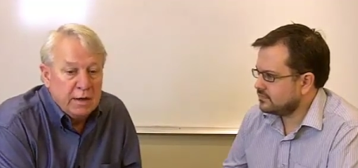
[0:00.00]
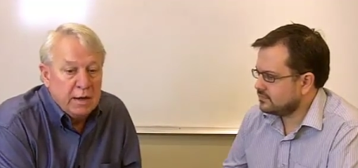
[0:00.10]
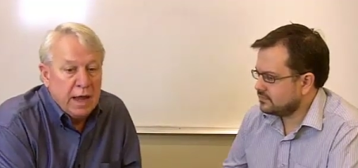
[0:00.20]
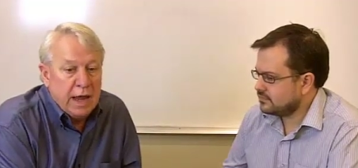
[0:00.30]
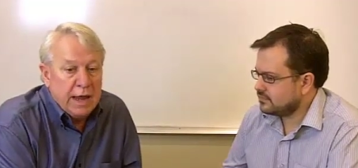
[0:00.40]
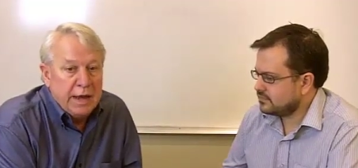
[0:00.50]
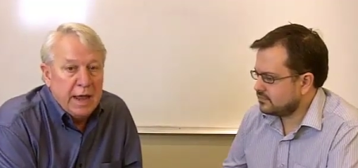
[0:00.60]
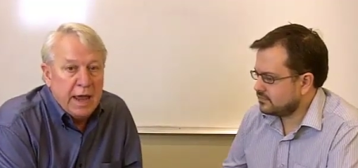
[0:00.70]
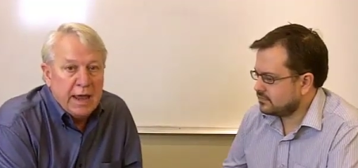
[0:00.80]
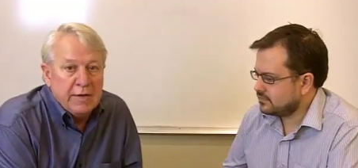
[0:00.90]
Speaker 1: And
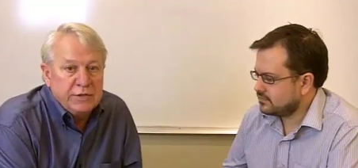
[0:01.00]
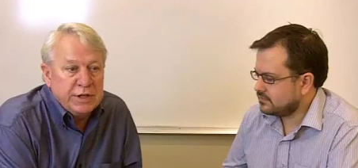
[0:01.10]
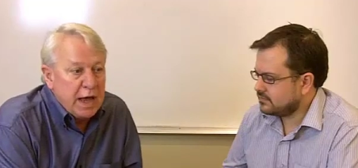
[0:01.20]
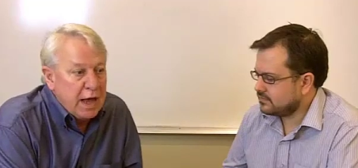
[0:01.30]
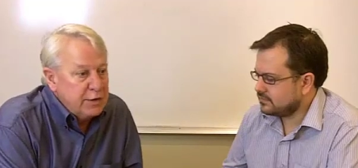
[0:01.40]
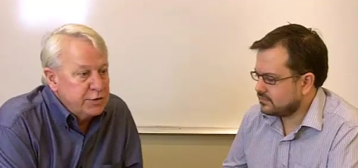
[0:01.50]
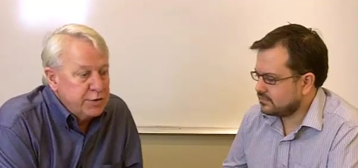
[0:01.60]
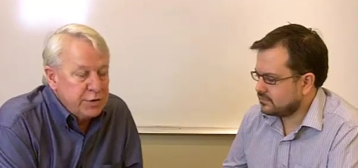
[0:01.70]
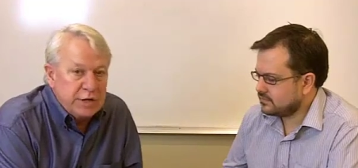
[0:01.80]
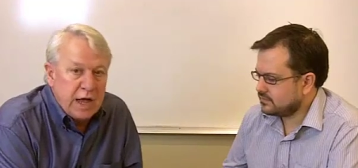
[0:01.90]
A F C Is are
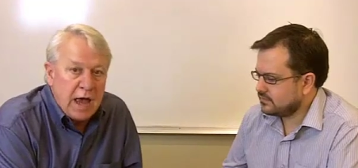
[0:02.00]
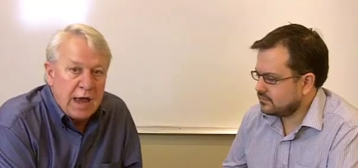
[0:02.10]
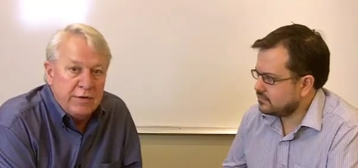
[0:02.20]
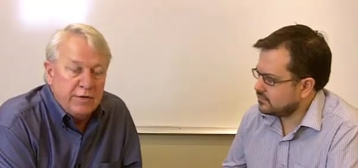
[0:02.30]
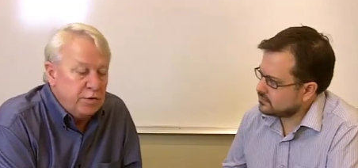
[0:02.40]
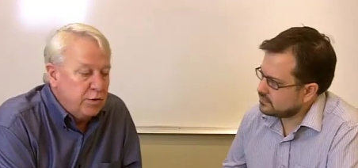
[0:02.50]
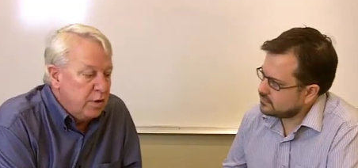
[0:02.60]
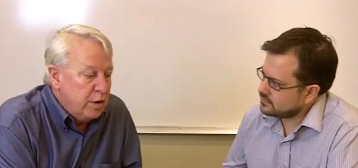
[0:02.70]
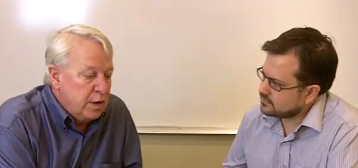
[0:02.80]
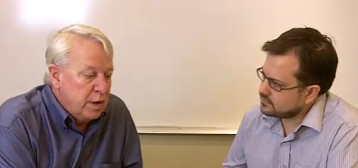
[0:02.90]
designed
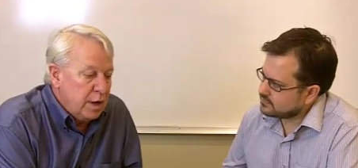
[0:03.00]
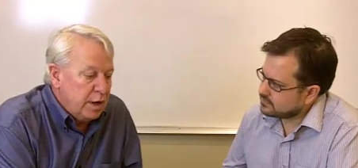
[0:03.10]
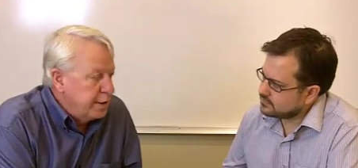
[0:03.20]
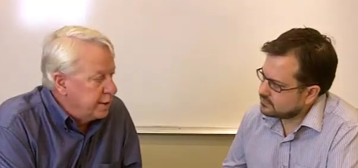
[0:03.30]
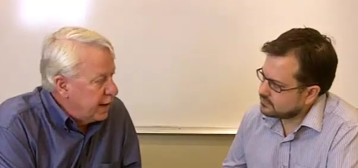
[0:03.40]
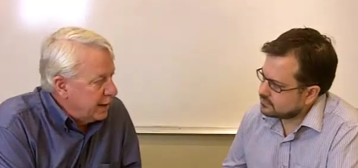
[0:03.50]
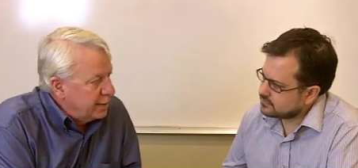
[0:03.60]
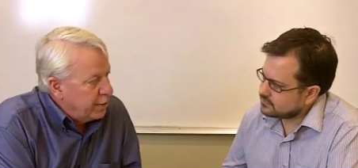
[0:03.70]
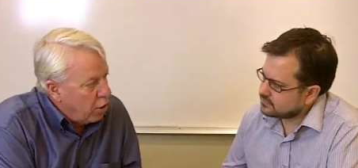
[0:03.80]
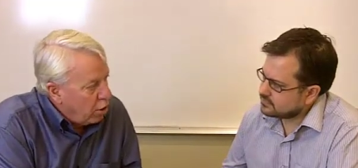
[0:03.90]
to uh, detect
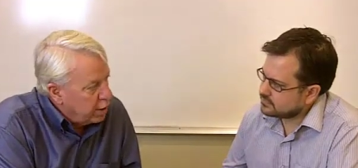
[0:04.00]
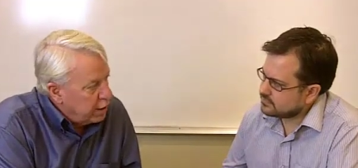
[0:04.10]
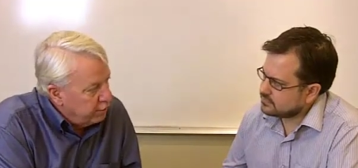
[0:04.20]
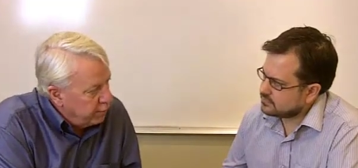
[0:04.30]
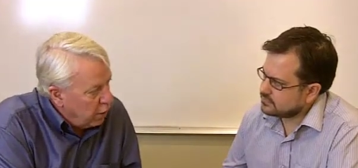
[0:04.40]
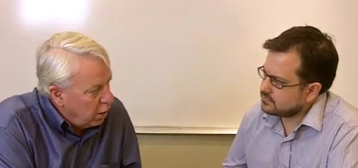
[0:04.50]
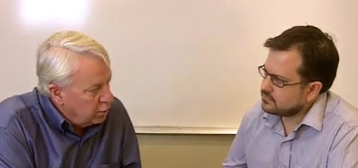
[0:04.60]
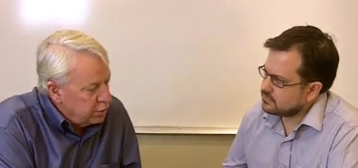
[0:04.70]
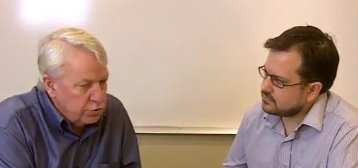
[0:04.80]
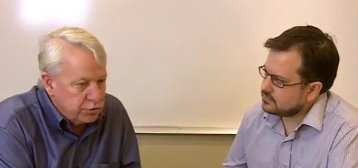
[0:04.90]
an arcing
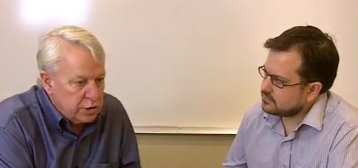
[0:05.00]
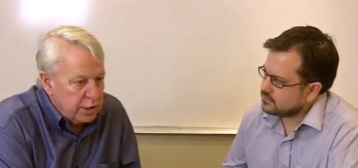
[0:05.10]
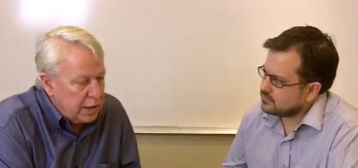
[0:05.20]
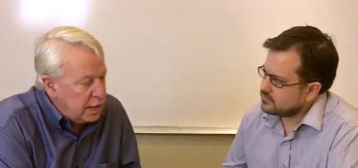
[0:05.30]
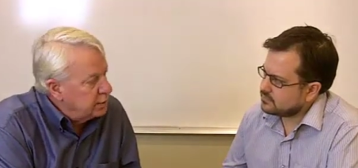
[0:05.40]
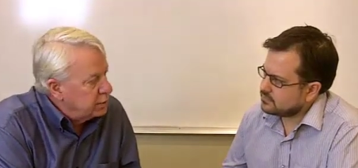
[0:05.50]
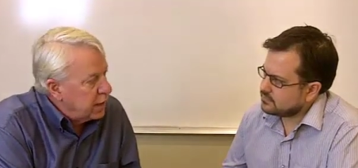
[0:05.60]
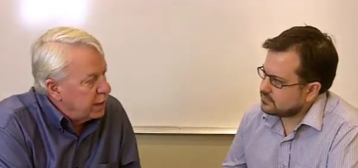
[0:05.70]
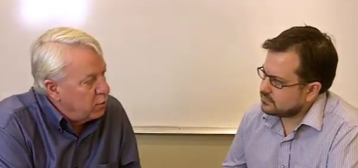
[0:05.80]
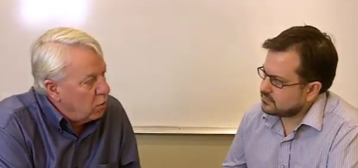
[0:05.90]
fault, usually
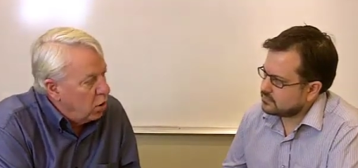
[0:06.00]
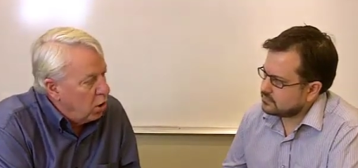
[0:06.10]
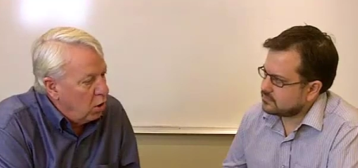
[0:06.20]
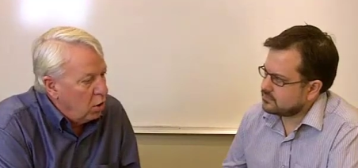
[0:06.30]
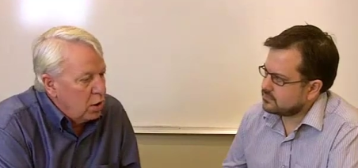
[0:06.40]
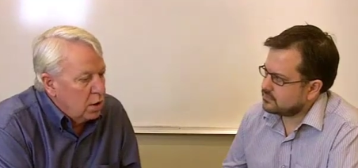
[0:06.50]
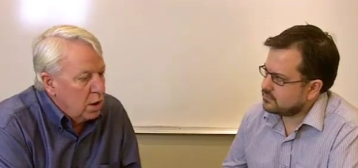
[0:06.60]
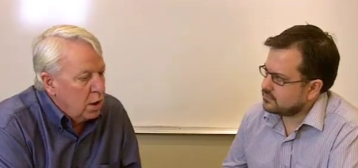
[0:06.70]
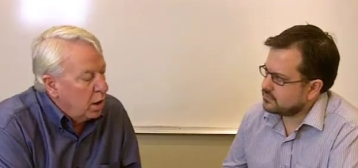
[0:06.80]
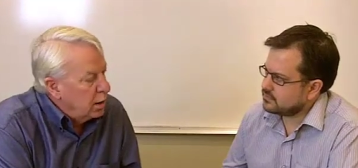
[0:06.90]
inside a wall
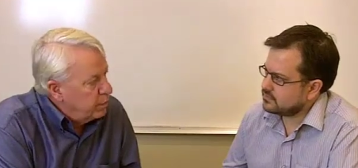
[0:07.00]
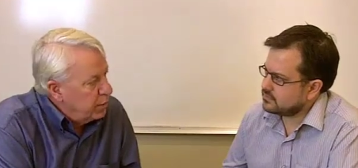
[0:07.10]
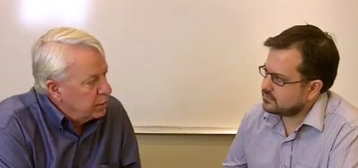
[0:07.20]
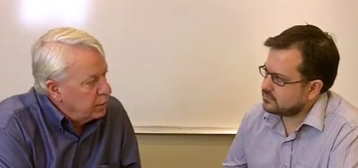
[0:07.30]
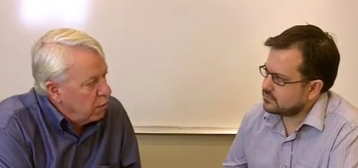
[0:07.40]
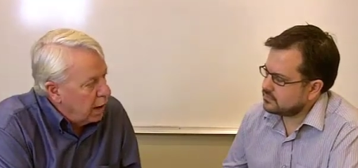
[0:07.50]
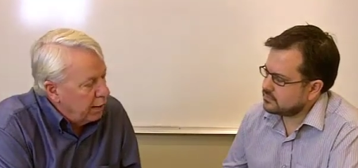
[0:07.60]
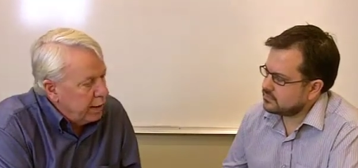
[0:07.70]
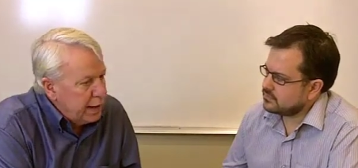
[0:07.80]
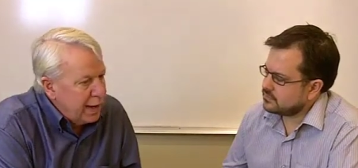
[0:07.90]
uh, in building
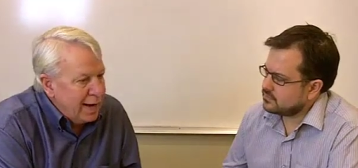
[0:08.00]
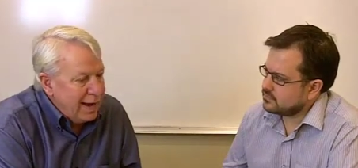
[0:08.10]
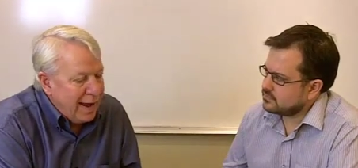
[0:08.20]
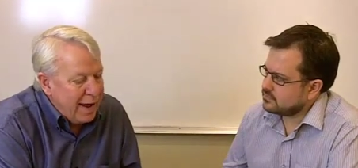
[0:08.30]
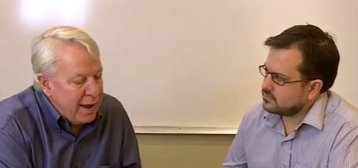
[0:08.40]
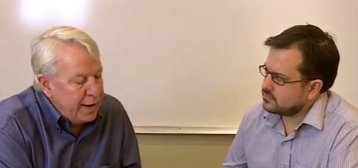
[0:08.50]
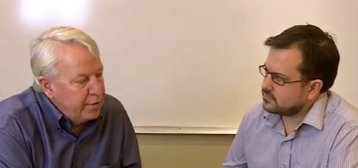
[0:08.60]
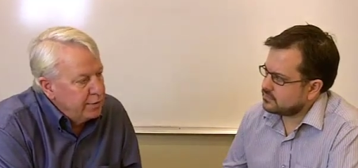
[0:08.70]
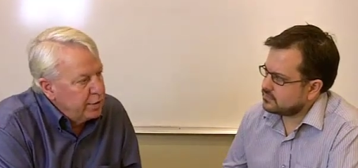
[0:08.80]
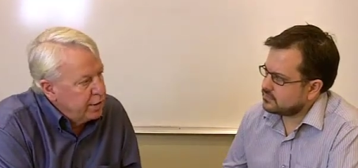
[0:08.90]
wiring,
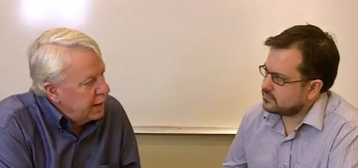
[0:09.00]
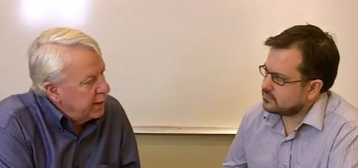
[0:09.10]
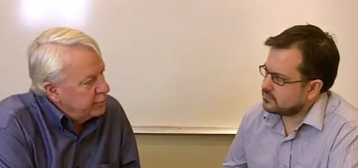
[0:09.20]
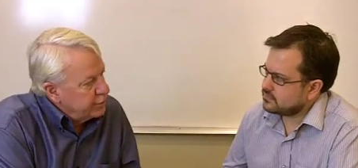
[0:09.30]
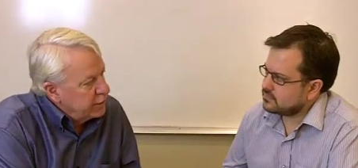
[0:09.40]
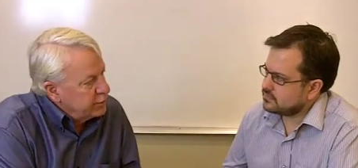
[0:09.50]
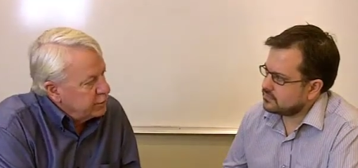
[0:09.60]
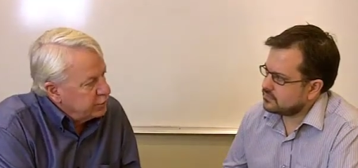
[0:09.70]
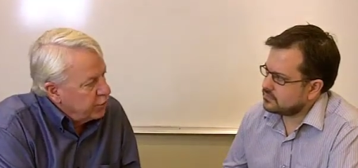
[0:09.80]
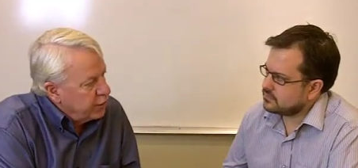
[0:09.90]
and to de-energize
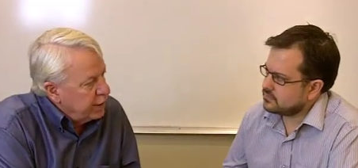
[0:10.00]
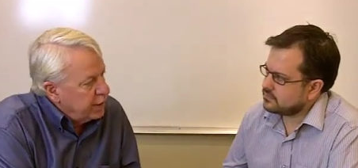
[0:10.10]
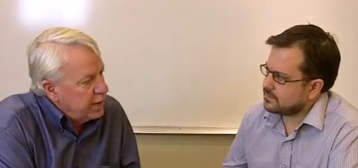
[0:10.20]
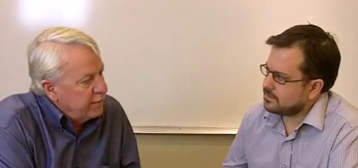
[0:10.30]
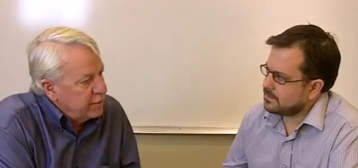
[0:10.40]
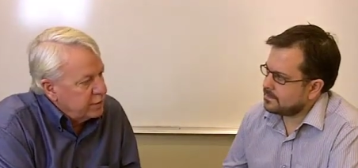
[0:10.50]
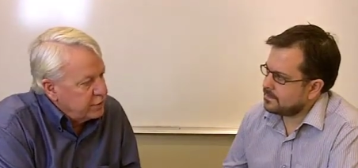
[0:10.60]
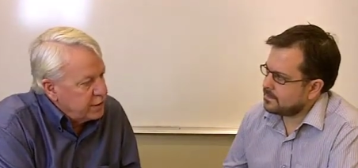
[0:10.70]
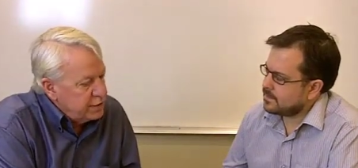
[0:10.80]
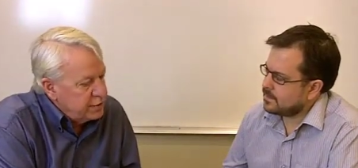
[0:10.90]
the circuit if it
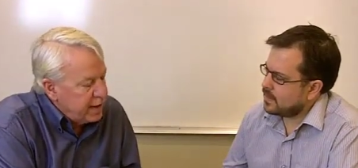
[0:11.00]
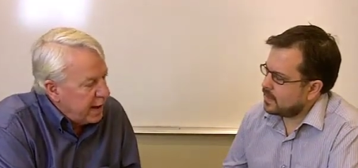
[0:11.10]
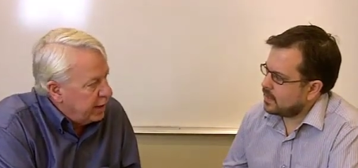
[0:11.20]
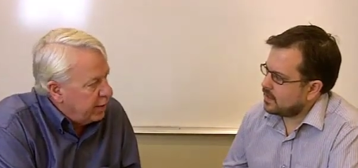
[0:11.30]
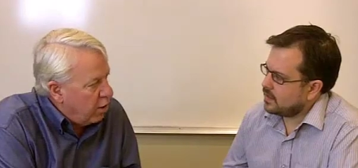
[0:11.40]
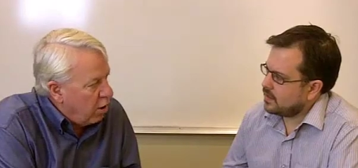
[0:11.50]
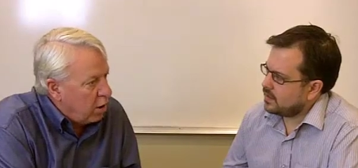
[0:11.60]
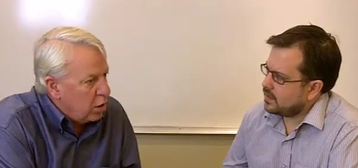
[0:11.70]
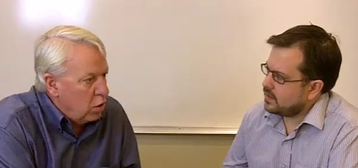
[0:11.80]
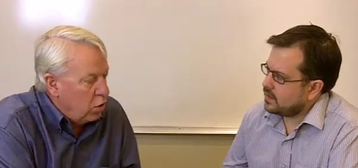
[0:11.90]
sees that
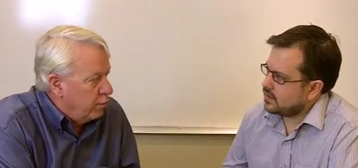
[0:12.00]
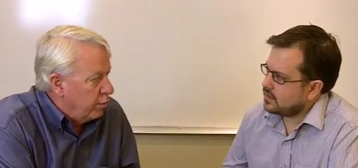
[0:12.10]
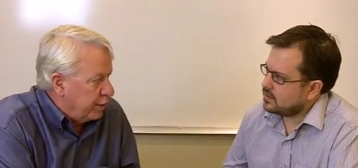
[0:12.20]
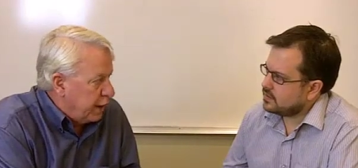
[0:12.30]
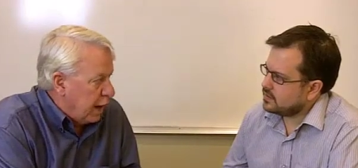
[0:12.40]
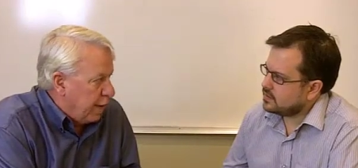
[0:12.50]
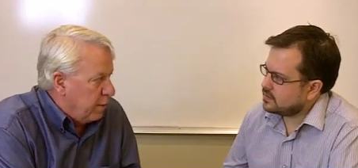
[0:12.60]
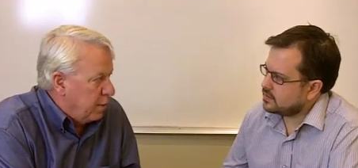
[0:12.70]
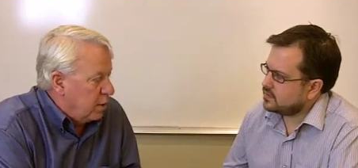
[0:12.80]
arc over time.